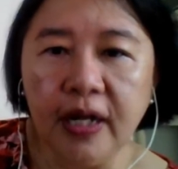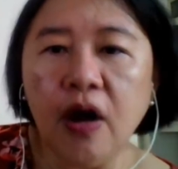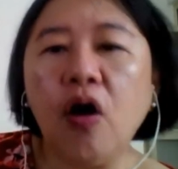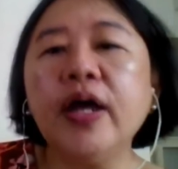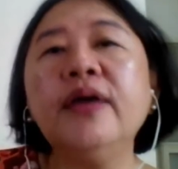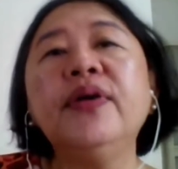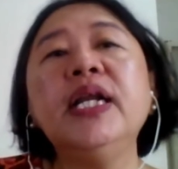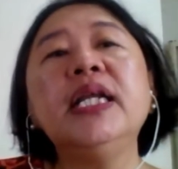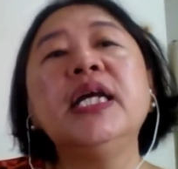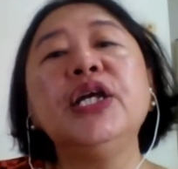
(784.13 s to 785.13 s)
or even
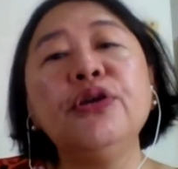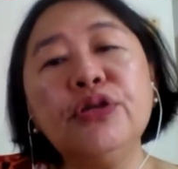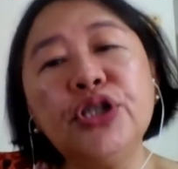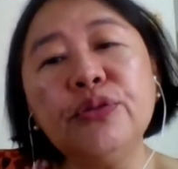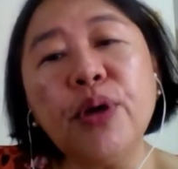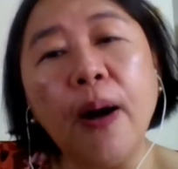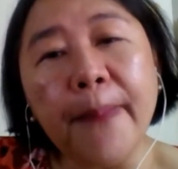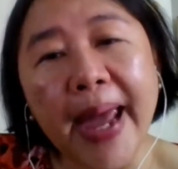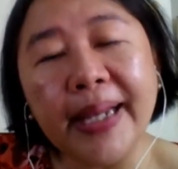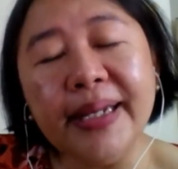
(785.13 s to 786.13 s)
in the YouTube
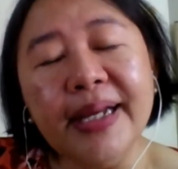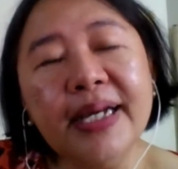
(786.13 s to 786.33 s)
comment